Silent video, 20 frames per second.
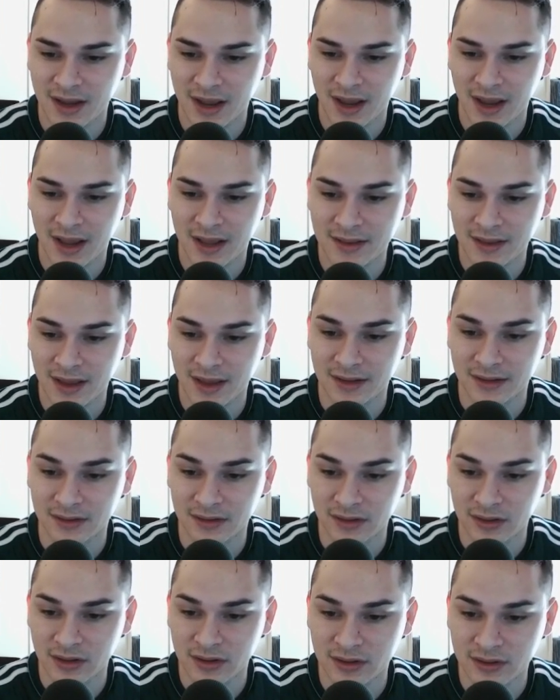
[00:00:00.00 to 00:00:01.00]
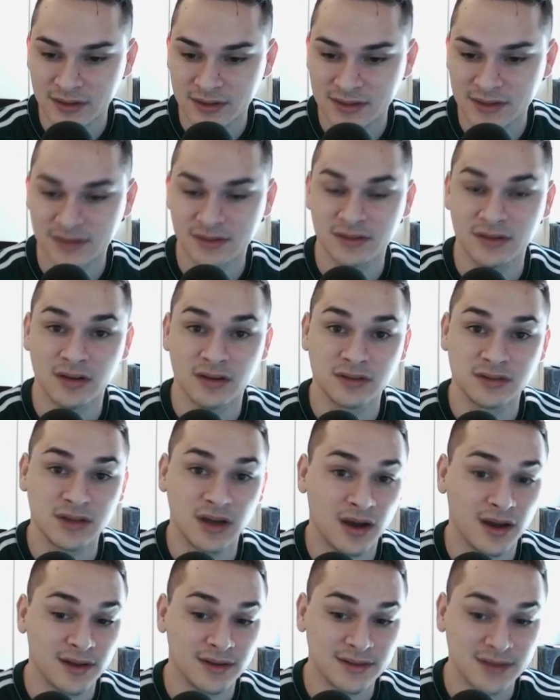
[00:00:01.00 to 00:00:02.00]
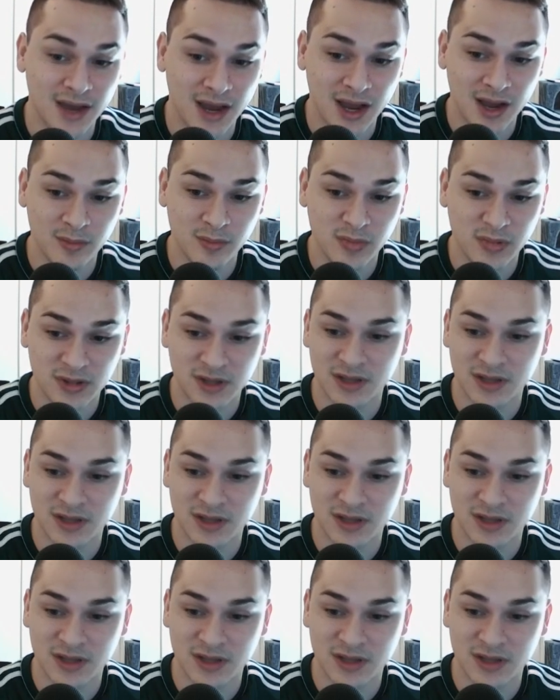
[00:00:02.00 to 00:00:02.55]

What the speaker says: and then loons on top.